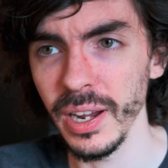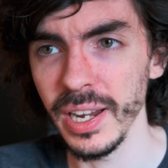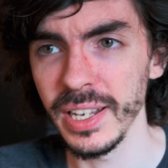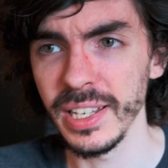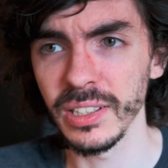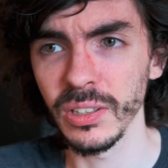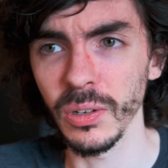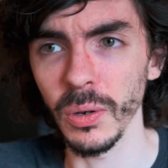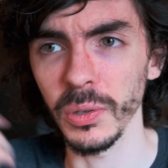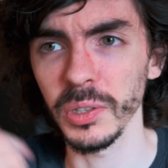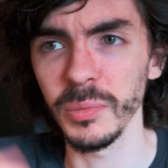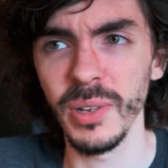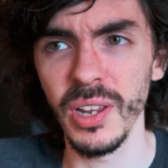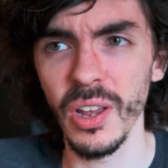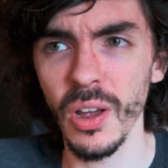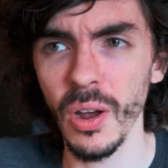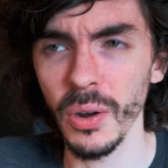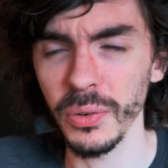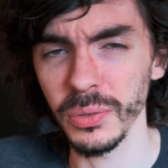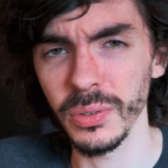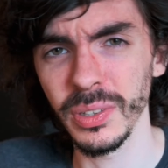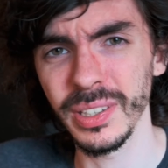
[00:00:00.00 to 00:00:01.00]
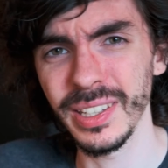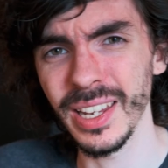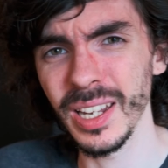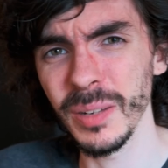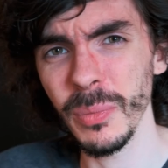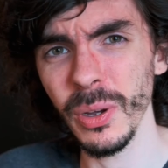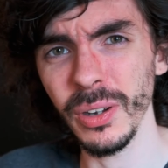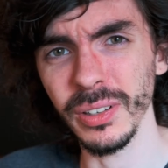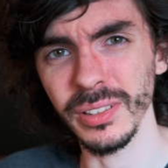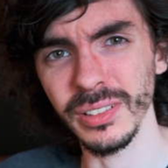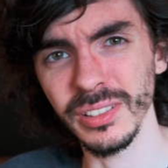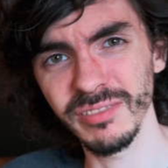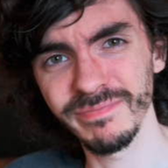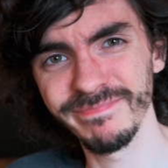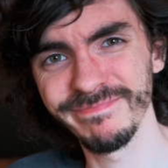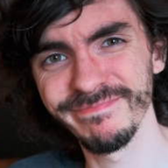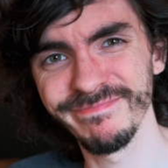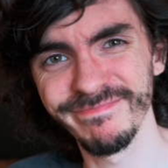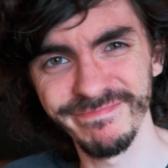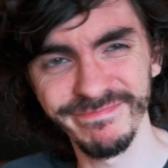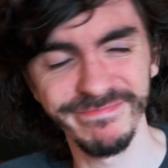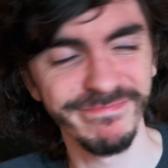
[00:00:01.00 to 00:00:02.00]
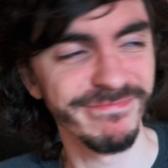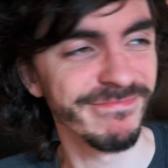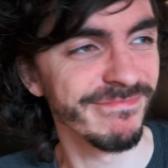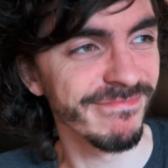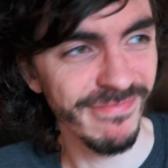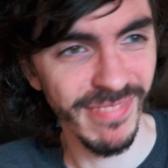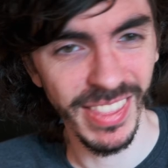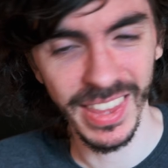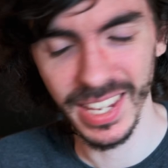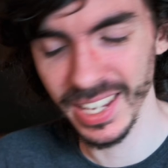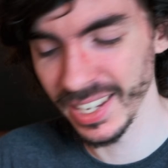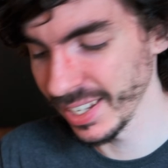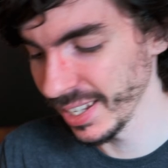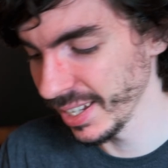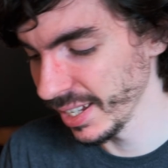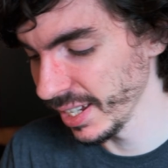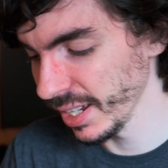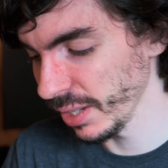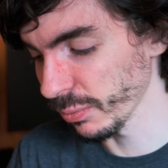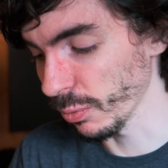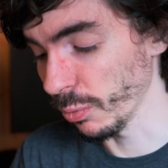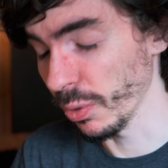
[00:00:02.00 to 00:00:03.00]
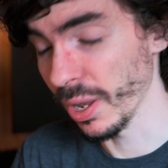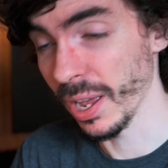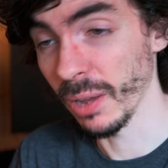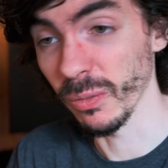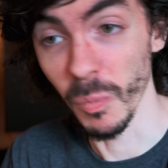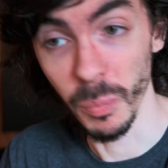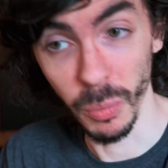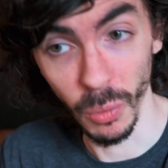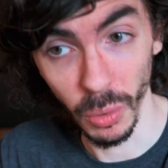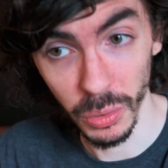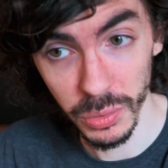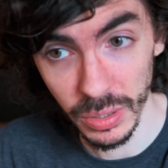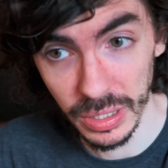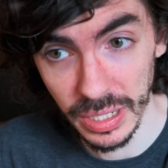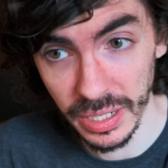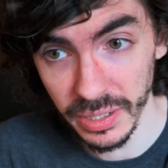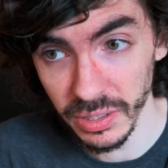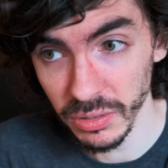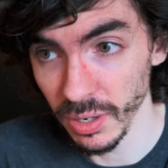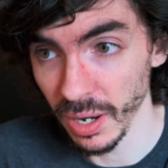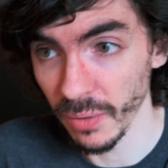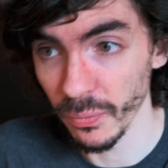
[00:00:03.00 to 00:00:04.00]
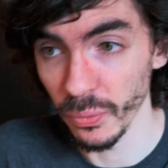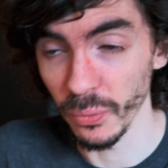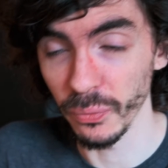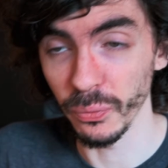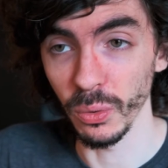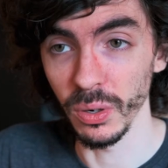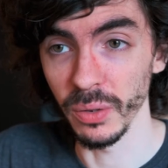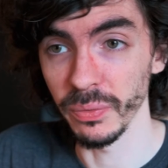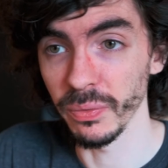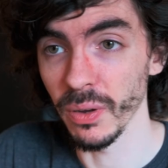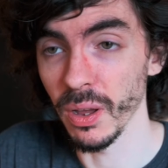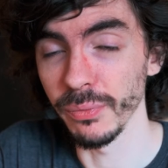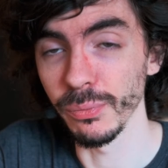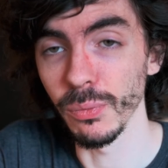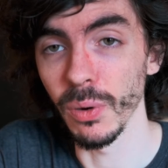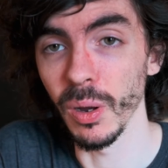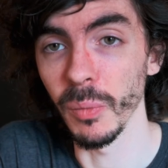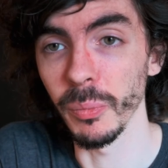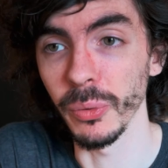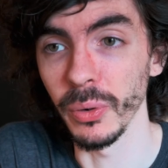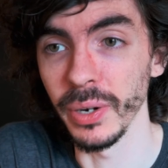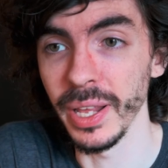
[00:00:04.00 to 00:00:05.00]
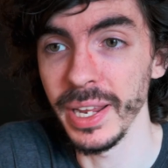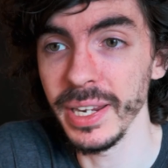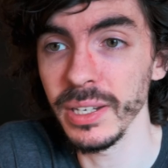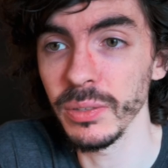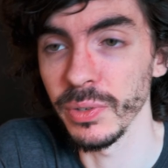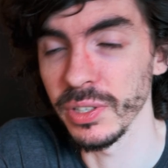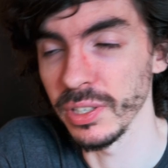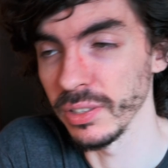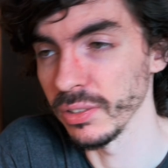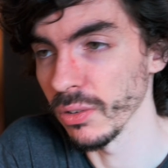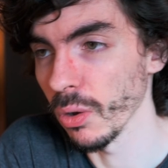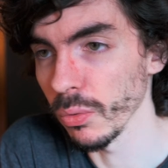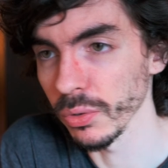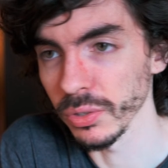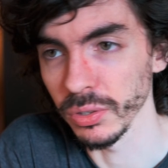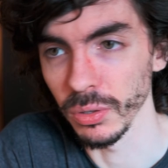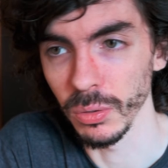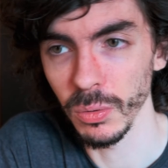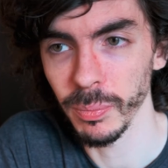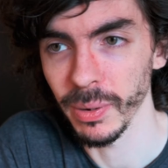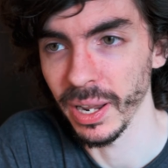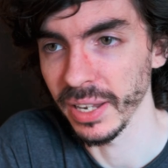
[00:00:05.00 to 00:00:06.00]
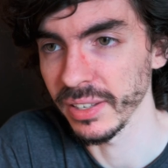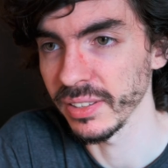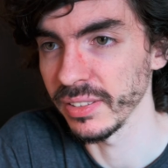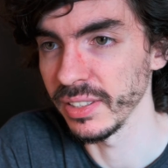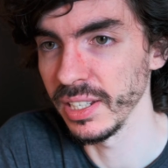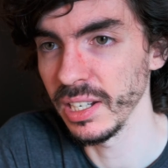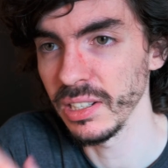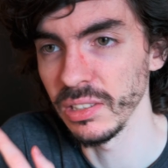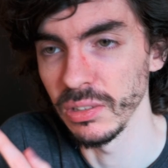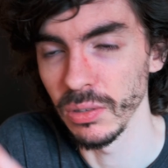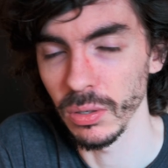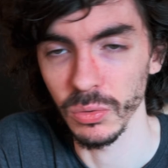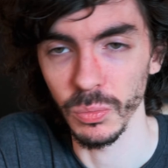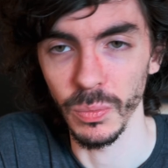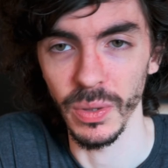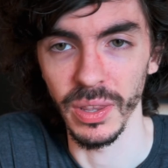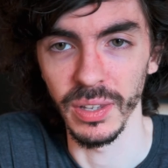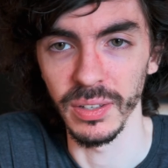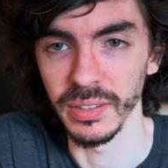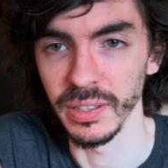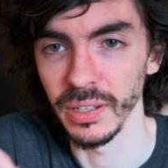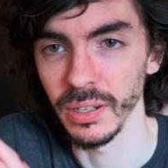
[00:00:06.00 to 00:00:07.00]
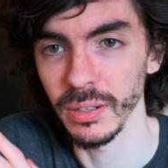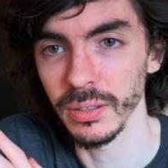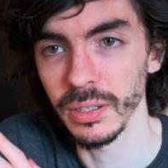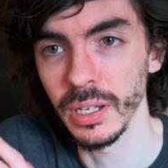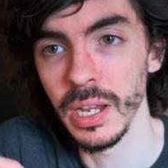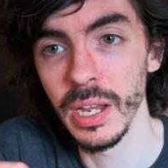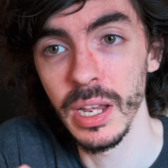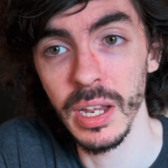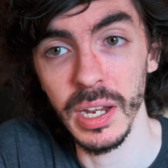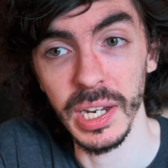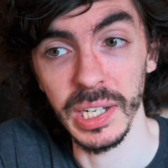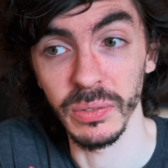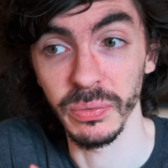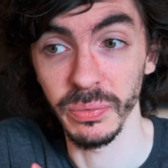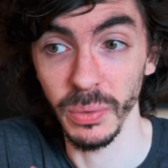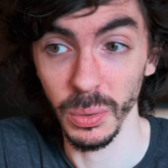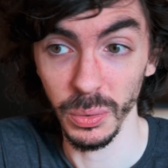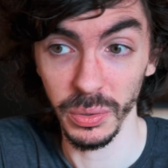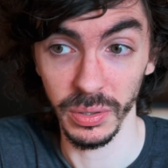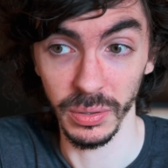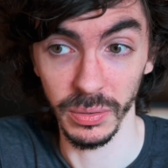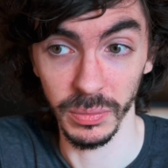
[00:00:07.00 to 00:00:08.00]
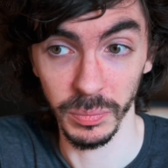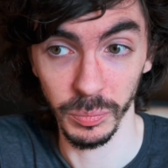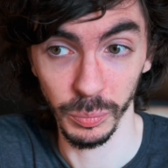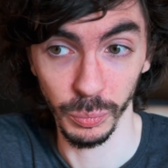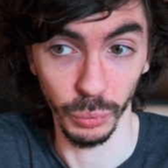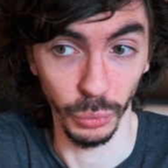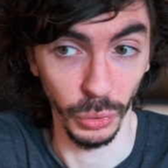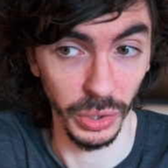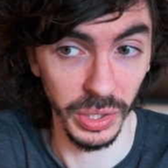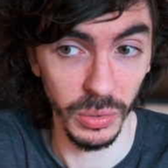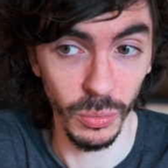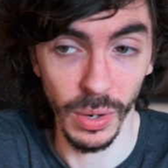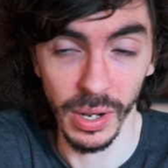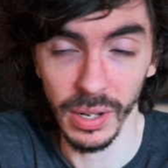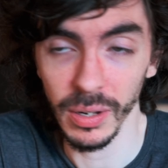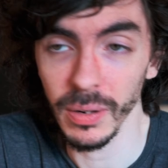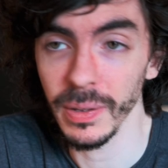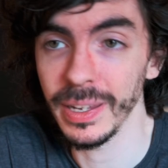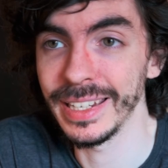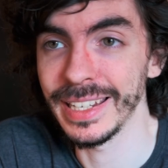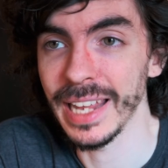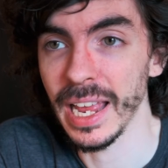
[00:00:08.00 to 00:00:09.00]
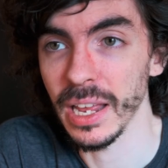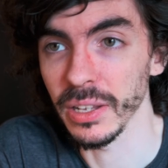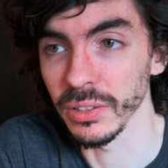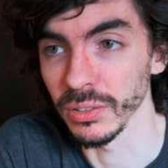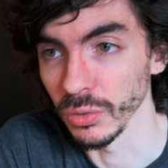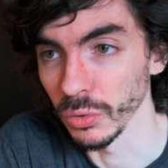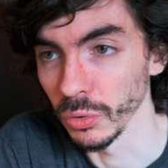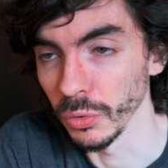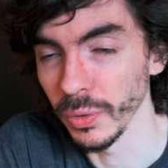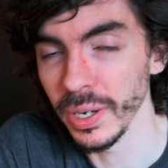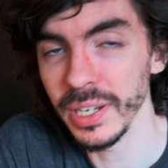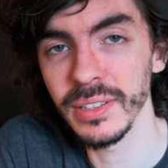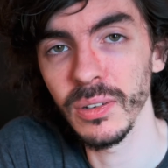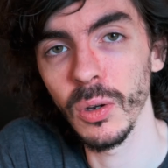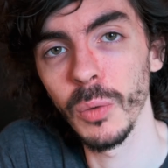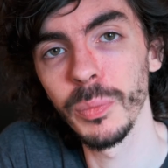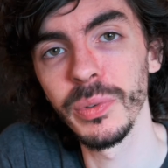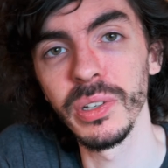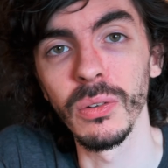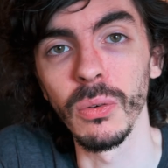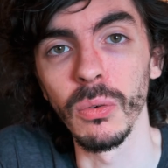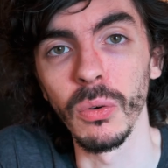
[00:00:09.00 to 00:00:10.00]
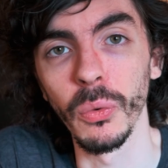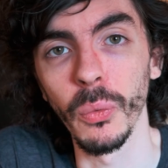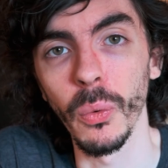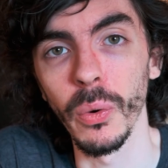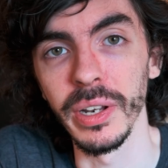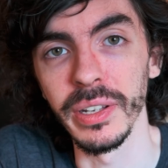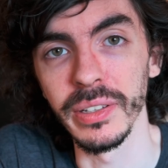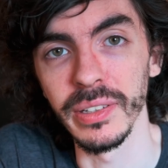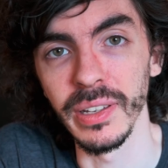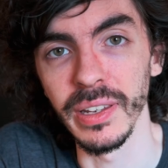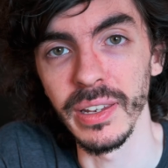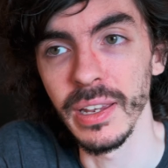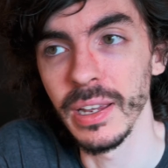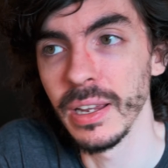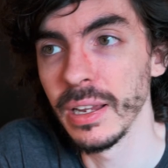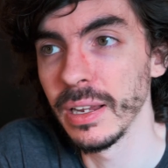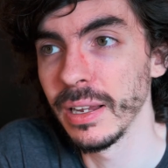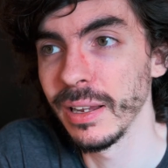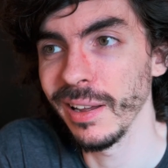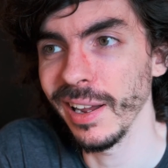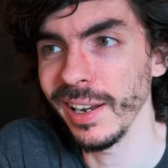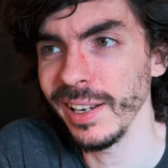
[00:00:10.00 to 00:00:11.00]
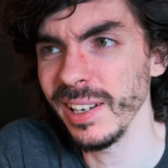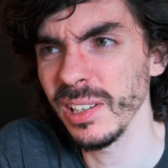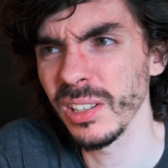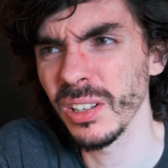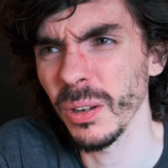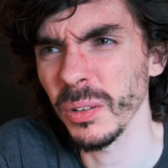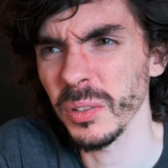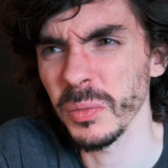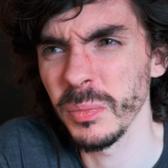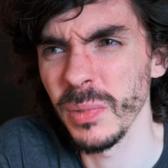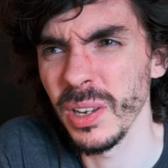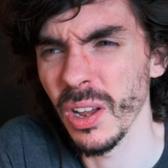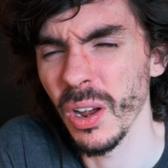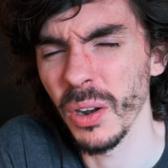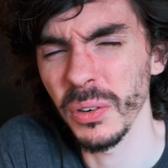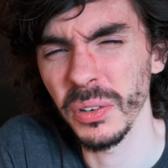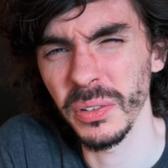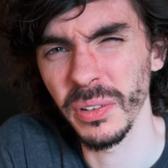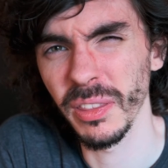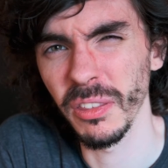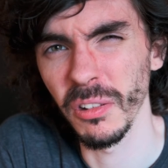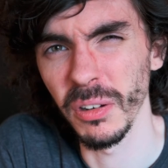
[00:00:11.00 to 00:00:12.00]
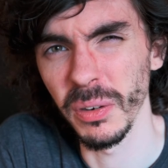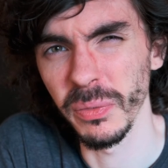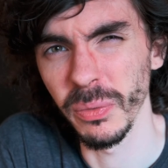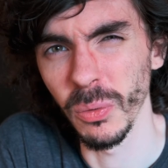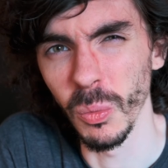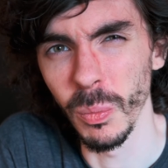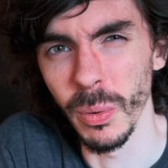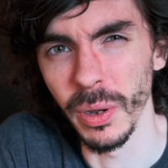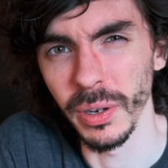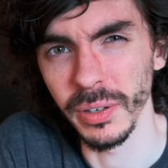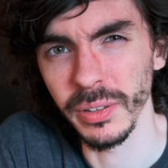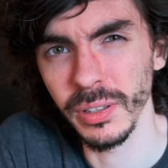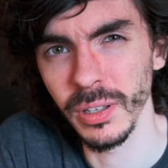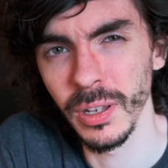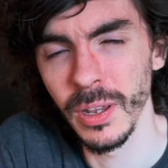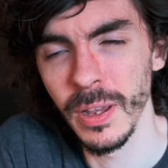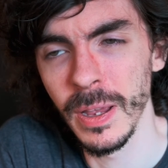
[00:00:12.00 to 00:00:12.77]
and it cost me $110. If you want to have a portrait lens, you have the 45 1.8, which is also plastic, not weather sealed. It focuses pretty well, it has great optical quality, and it cost me $134.